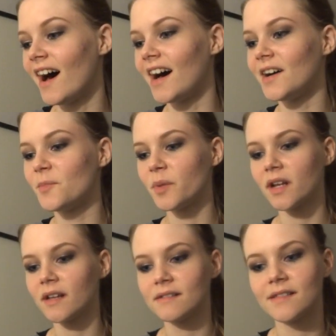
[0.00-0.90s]
Um,
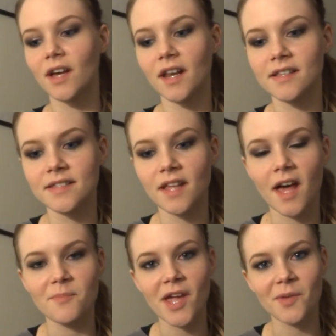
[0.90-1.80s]
but I thought I still
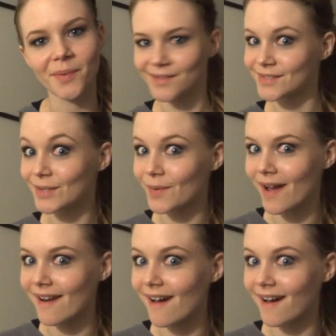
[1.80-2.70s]
had makeup on, so
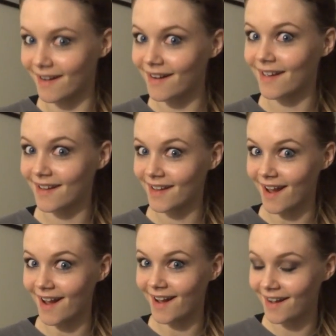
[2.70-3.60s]
why not?
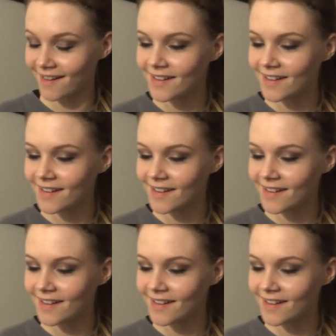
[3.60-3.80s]
Yeah?